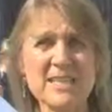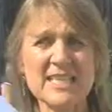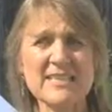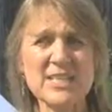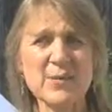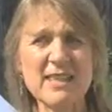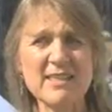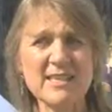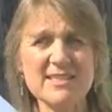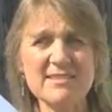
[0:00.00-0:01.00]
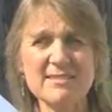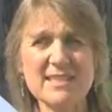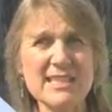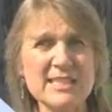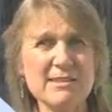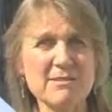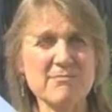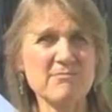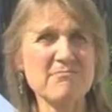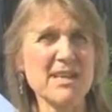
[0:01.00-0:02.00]
So I think it's
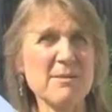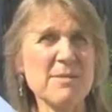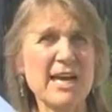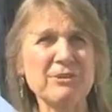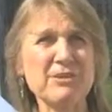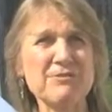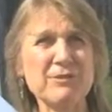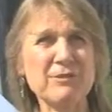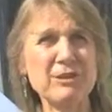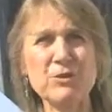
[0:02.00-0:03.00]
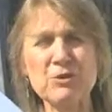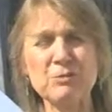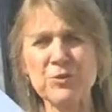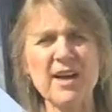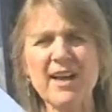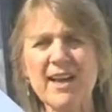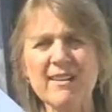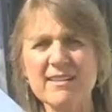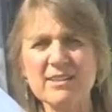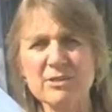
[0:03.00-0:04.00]
a matter of sort of local pride
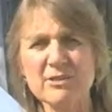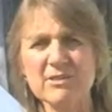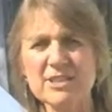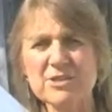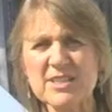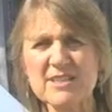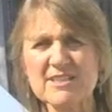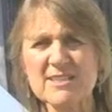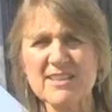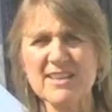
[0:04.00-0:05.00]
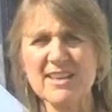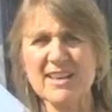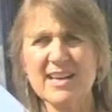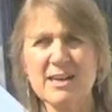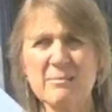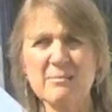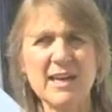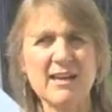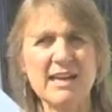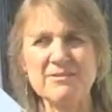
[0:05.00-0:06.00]
and local interest.
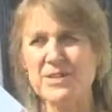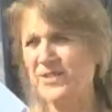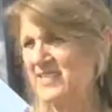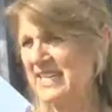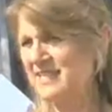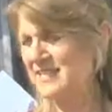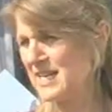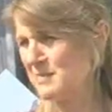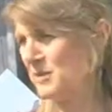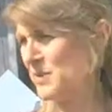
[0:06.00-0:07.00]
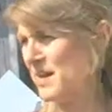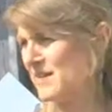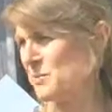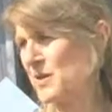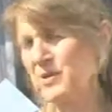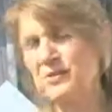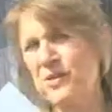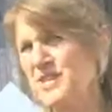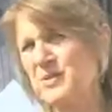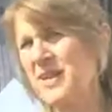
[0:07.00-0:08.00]
I've noticed the kids coming around, they bring their
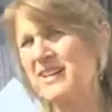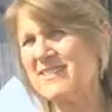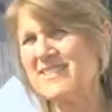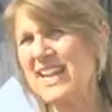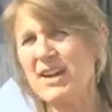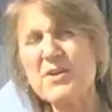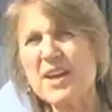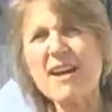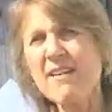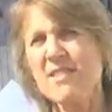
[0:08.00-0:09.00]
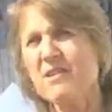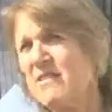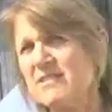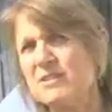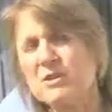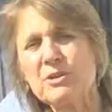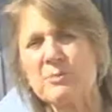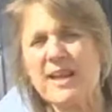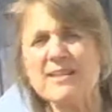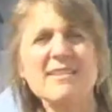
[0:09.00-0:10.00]
friends around and say, oh yeah, there are the solar
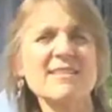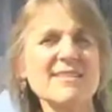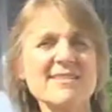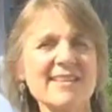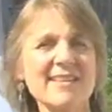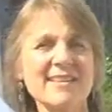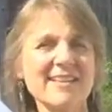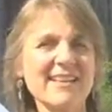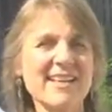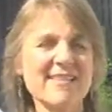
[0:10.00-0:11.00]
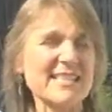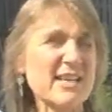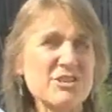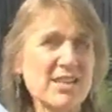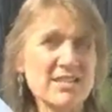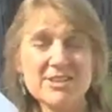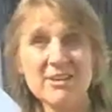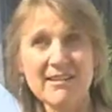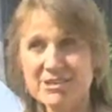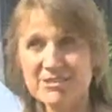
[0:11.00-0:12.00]
panels, and that's how she gets her
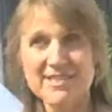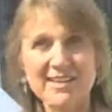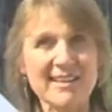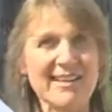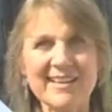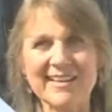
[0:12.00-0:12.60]
electricity.